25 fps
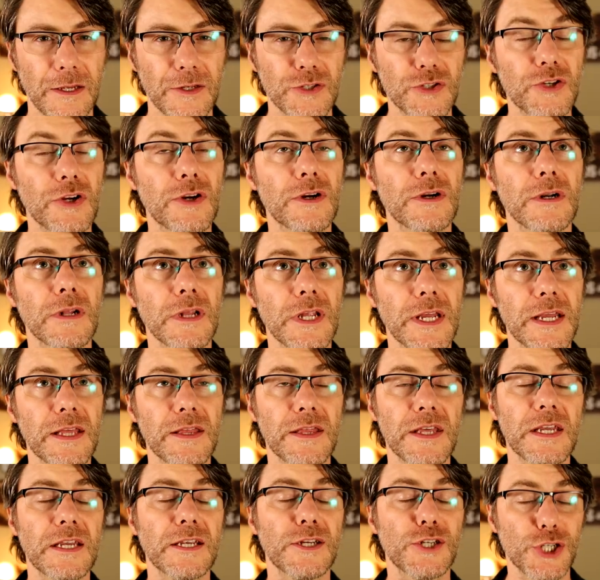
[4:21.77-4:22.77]
Certainly
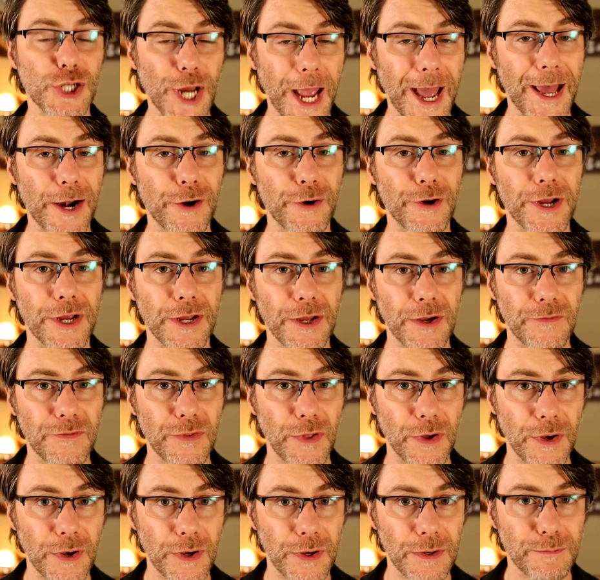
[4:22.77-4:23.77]
the shattering of
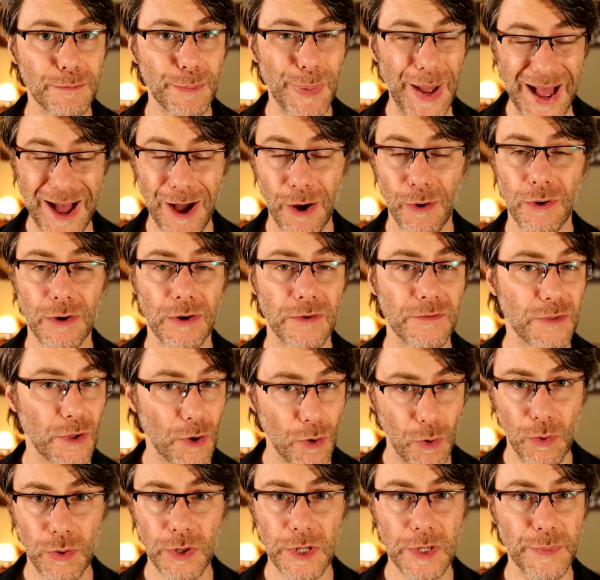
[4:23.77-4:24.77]
the power of the
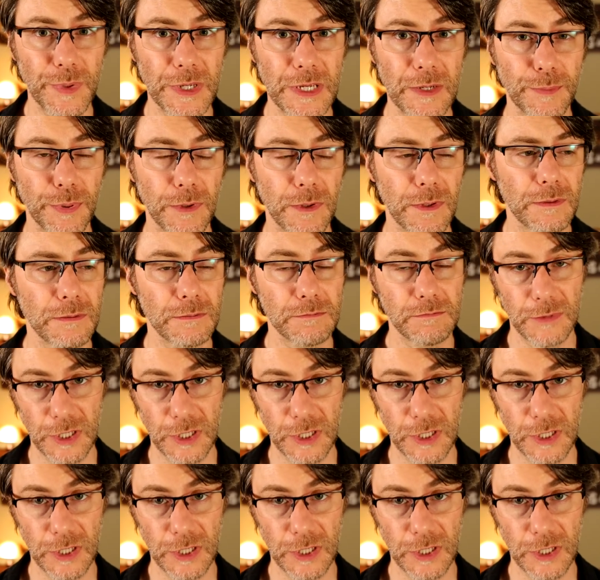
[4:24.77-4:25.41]
holy people,